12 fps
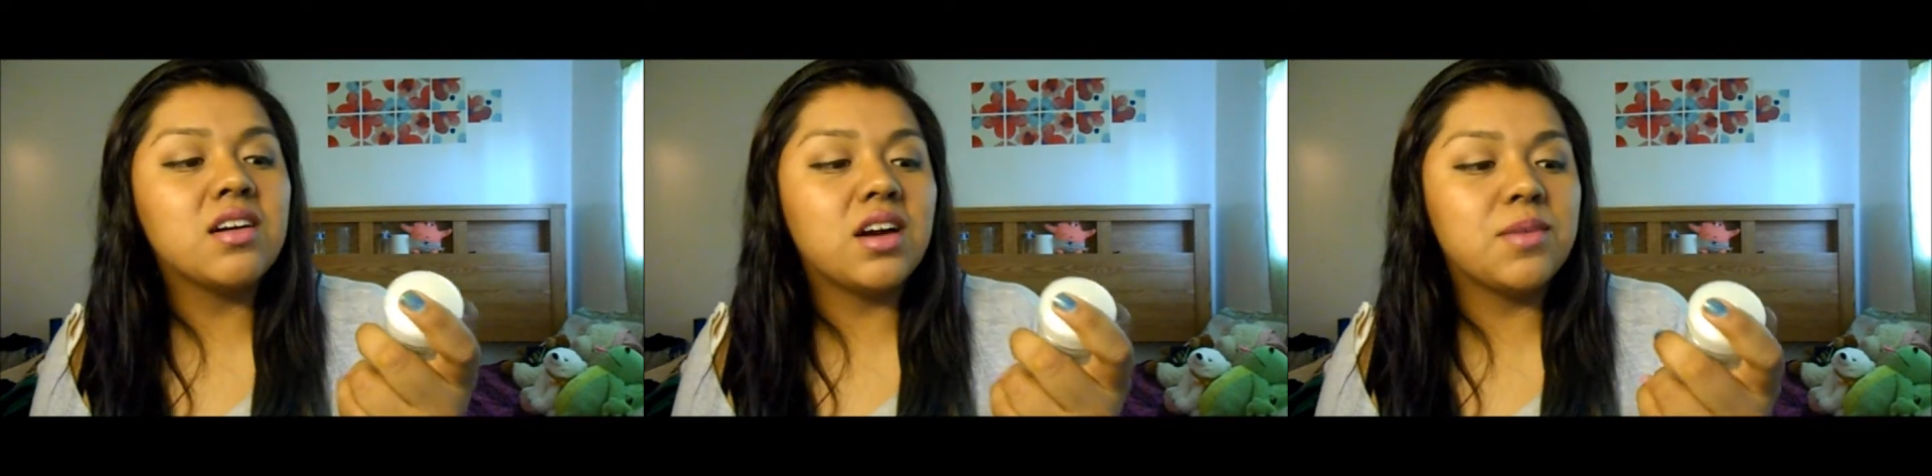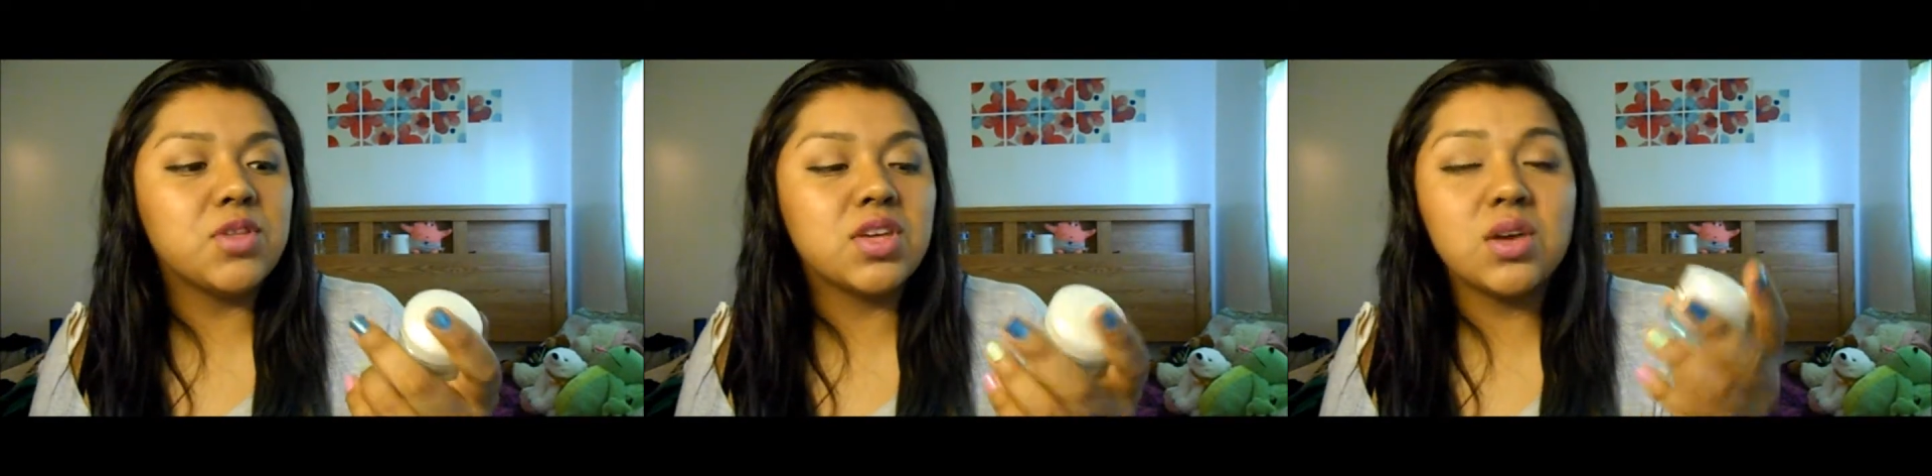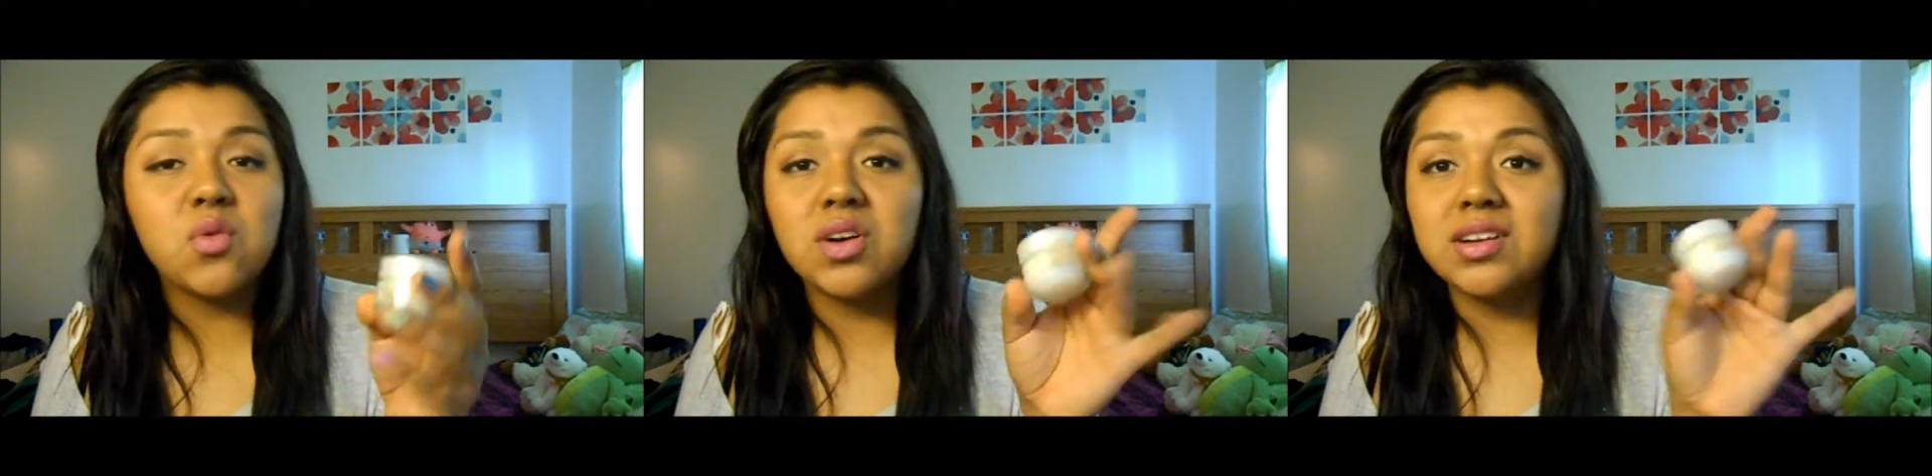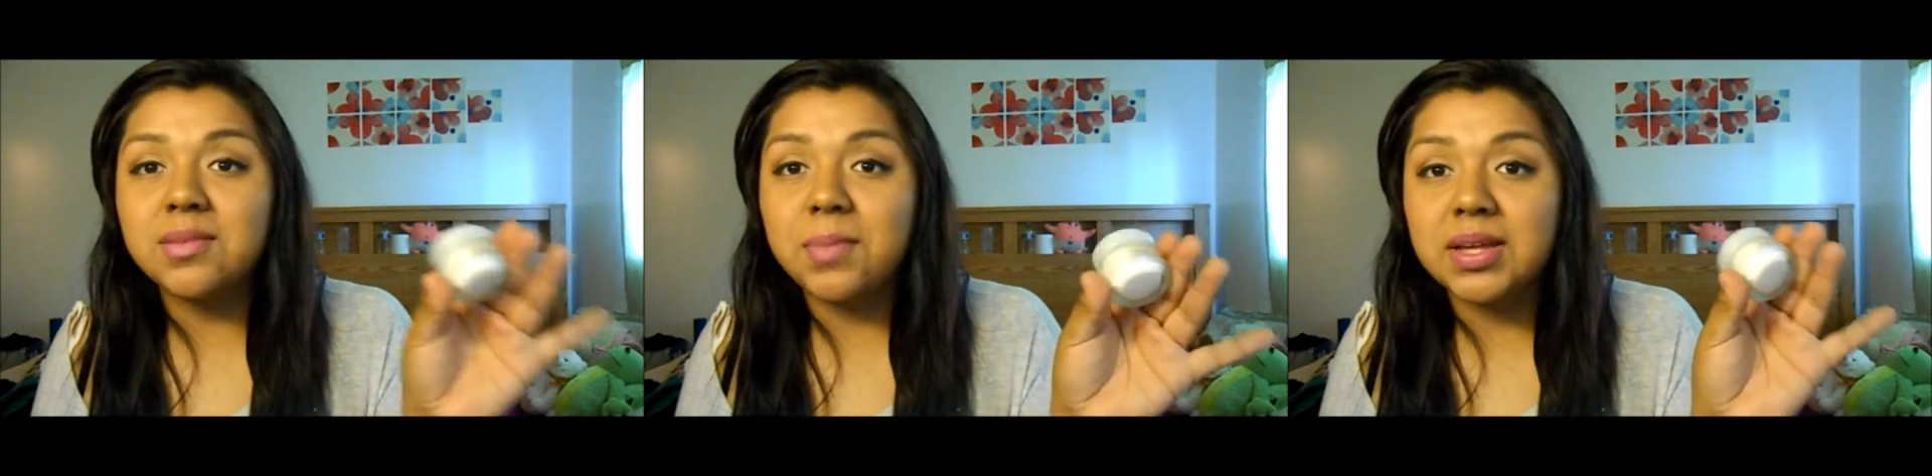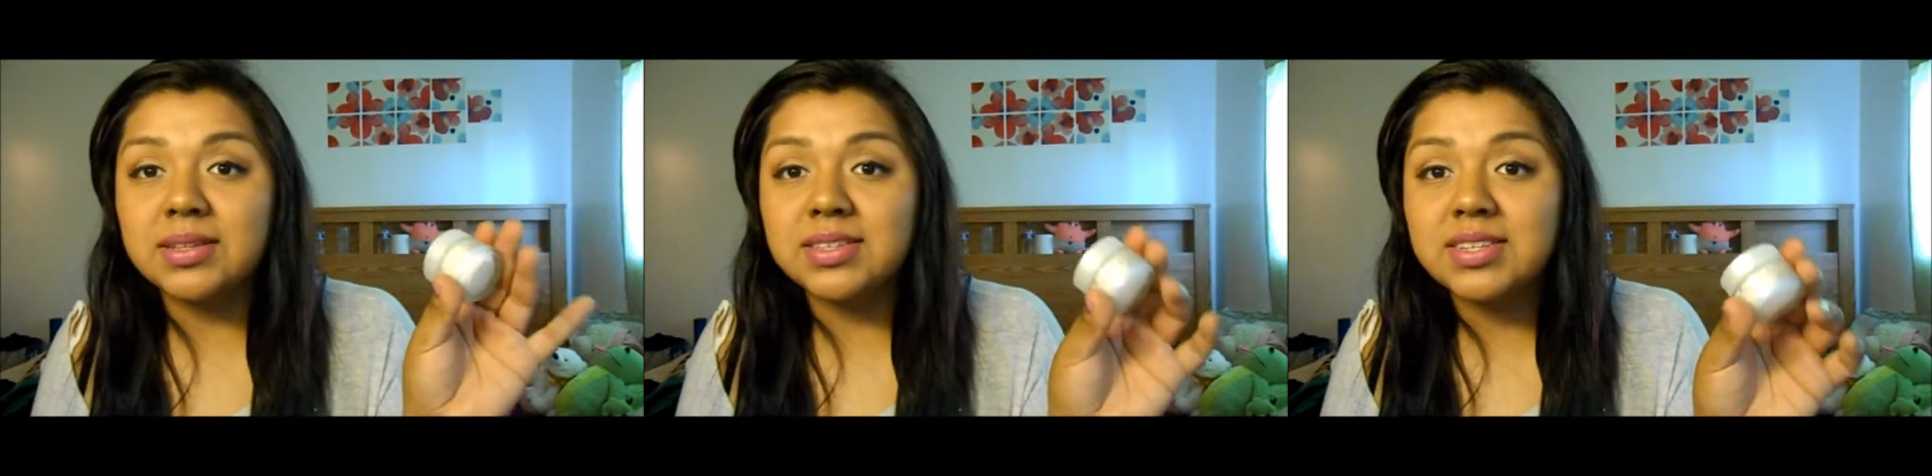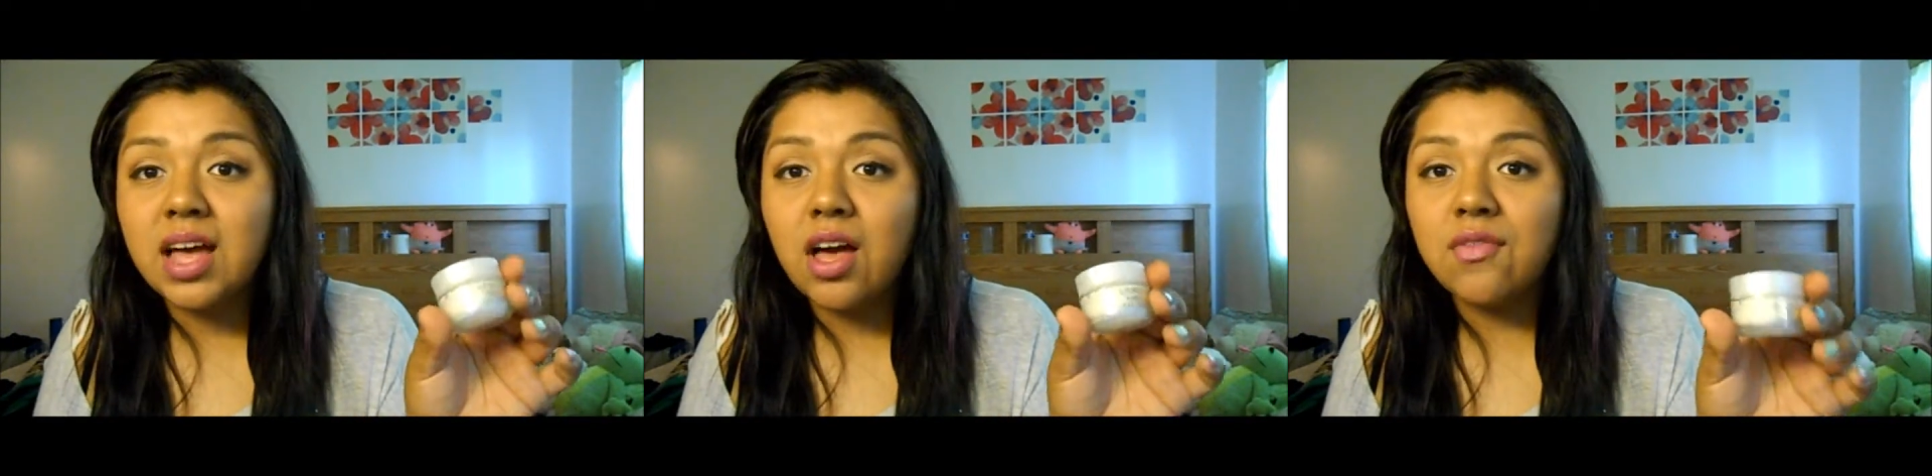You can wear it by
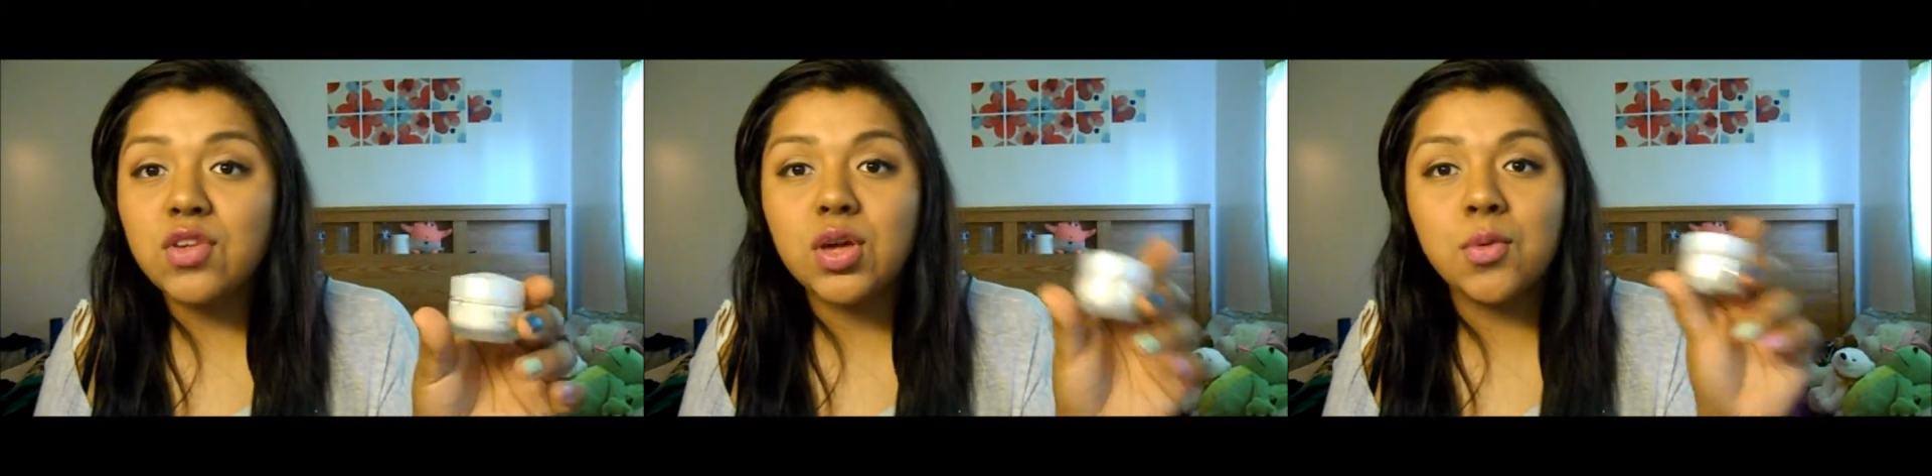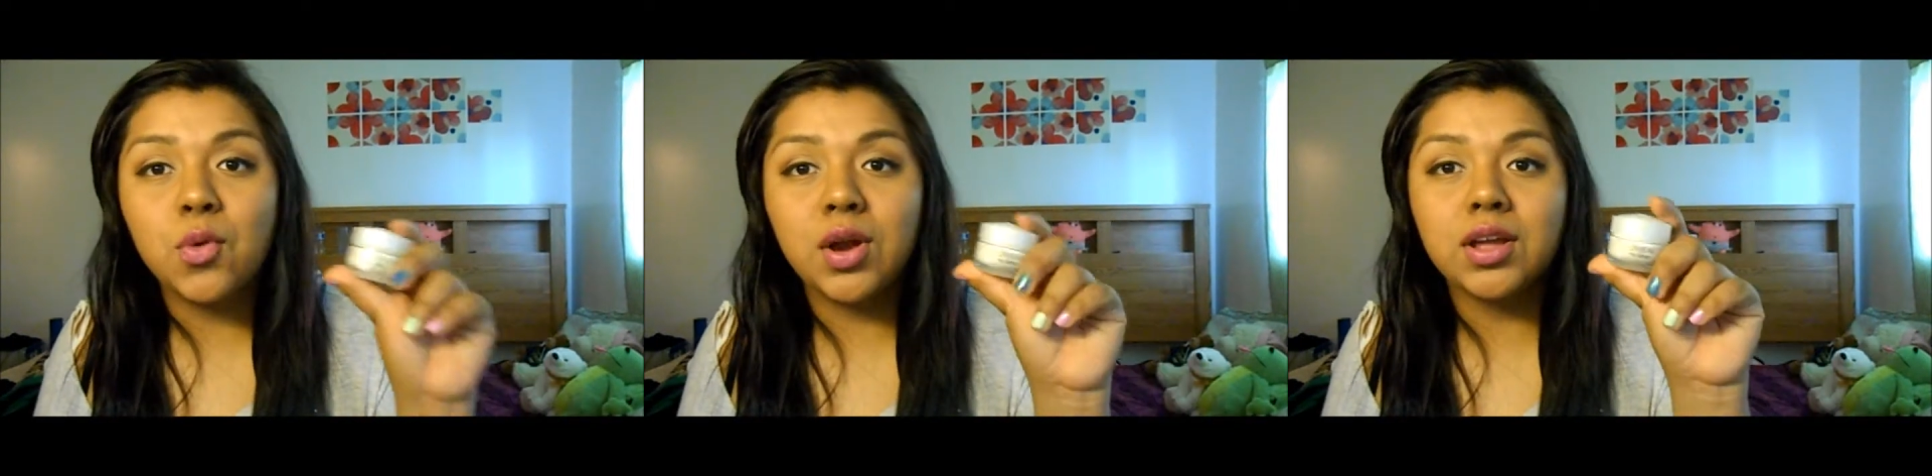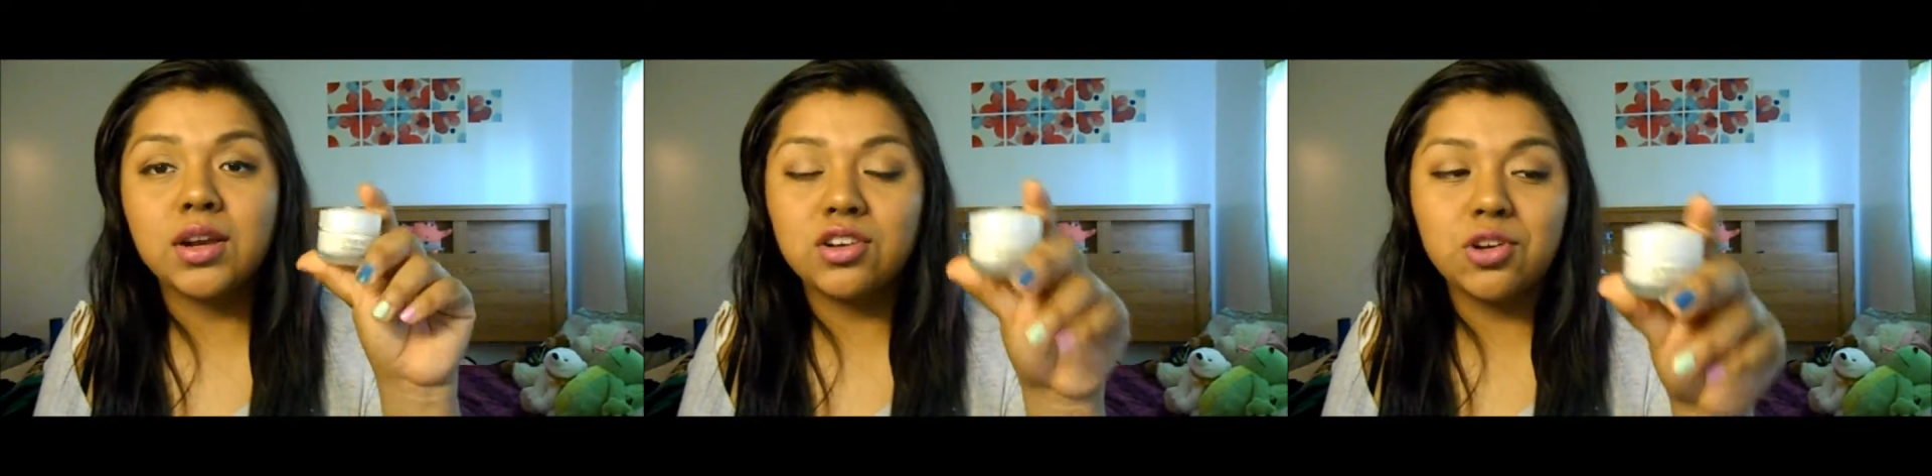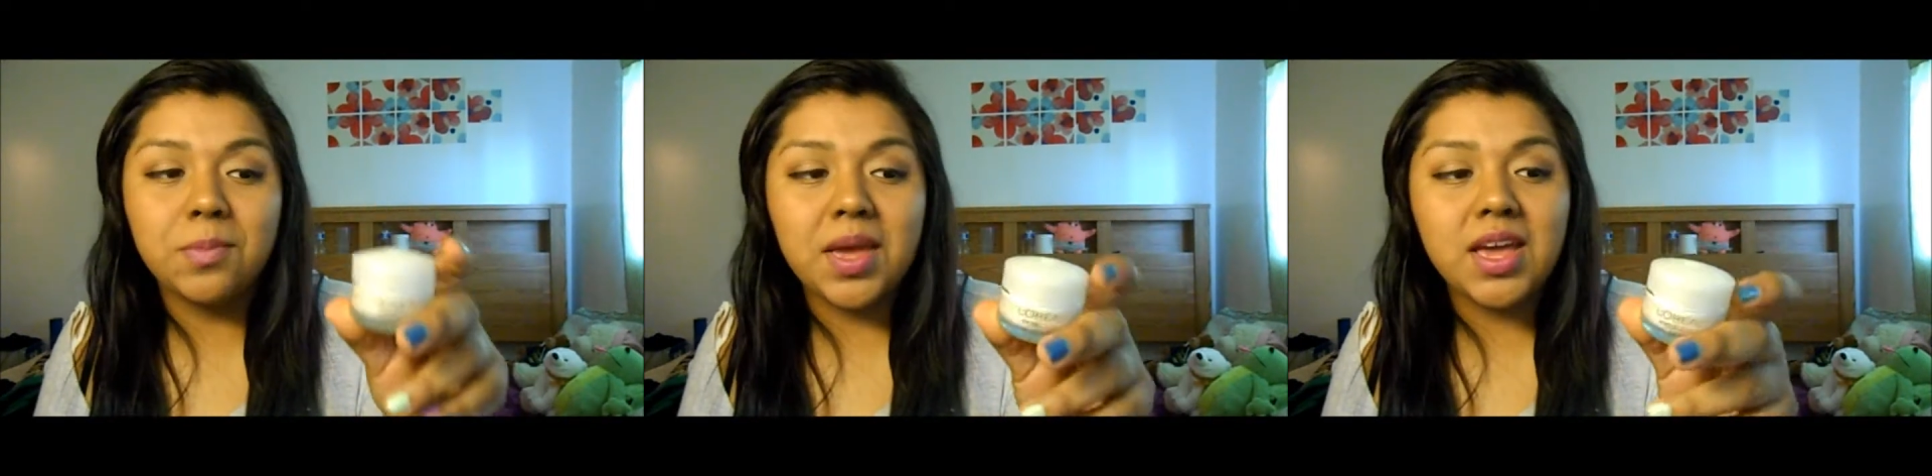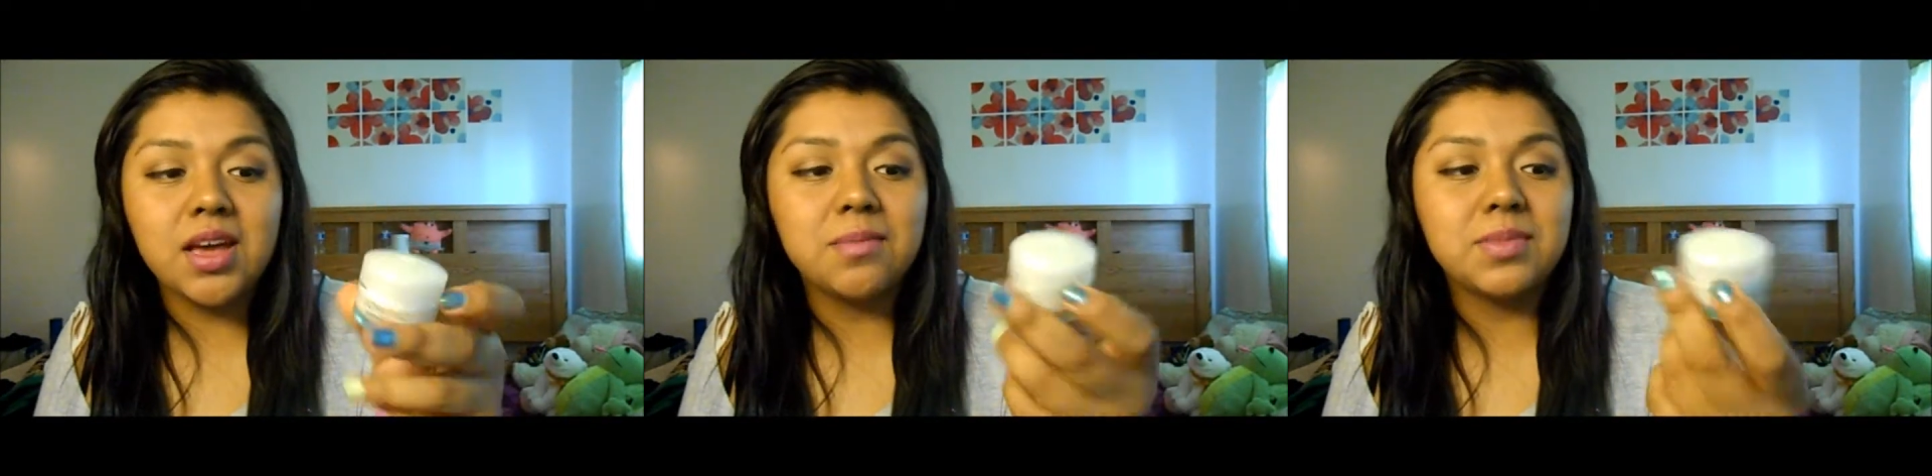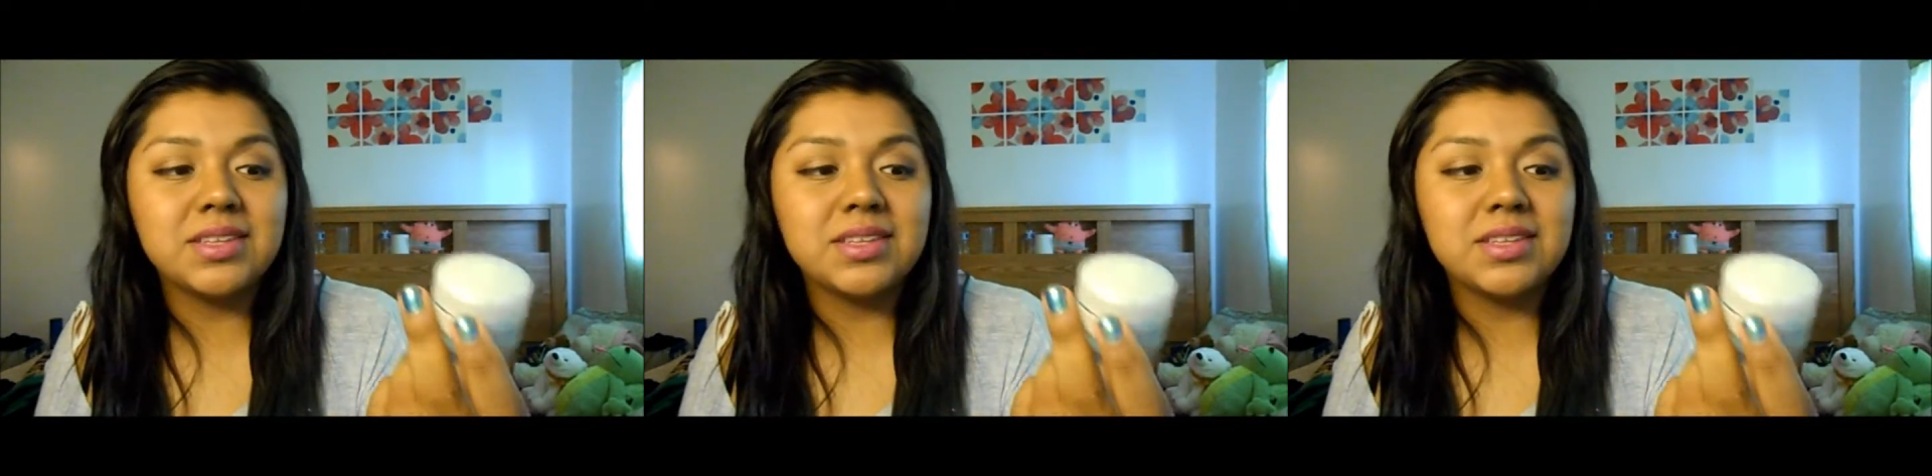itself, you can wear it under makeup.